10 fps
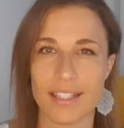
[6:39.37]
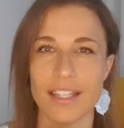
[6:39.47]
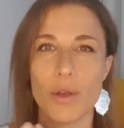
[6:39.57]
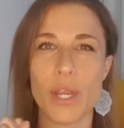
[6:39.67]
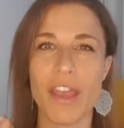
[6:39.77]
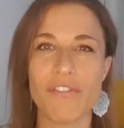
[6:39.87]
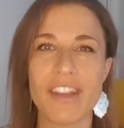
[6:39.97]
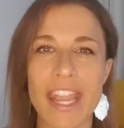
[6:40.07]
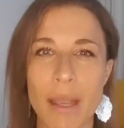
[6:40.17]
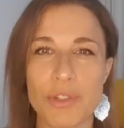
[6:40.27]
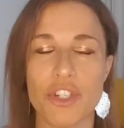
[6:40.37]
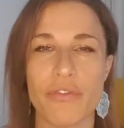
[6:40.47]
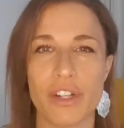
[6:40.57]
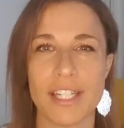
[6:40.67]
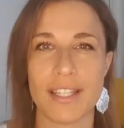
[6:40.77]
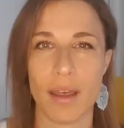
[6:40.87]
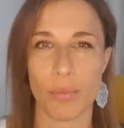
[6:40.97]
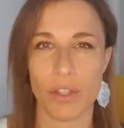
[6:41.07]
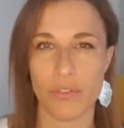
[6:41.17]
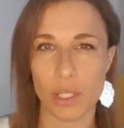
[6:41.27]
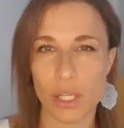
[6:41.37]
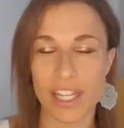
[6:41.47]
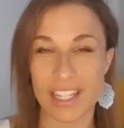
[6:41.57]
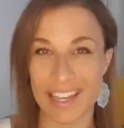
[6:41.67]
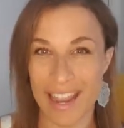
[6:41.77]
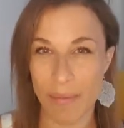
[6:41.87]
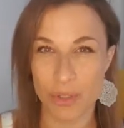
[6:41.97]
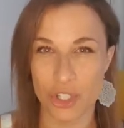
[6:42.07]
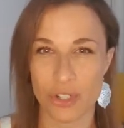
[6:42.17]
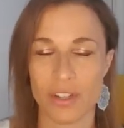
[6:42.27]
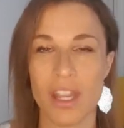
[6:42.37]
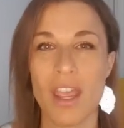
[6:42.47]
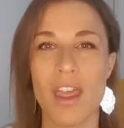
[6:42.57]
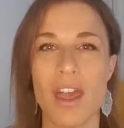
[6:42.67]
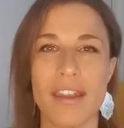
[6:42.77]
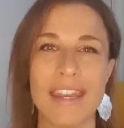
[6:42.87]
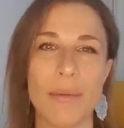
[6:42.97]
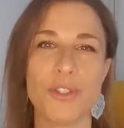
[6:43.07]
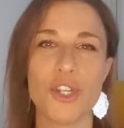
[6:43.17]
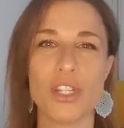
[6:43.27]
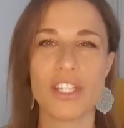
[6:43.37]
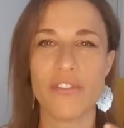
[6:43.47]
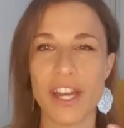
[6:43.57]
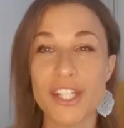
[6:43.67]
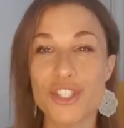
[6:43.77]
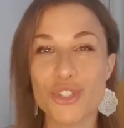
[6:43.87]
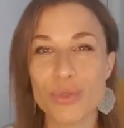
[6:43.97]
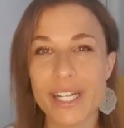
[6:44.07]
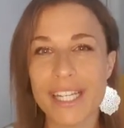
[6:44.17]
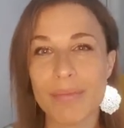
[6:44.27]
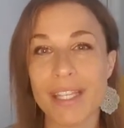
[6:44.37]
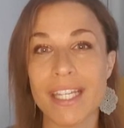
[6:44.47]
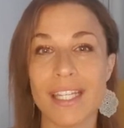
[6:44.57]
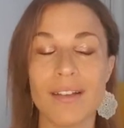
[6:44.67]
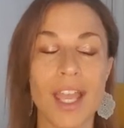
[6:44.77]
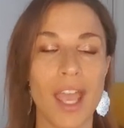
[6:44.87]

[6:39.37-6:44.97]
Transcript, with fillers: And then we have Neptune, for example. If we look at Neptune, Neptune is very dreamy.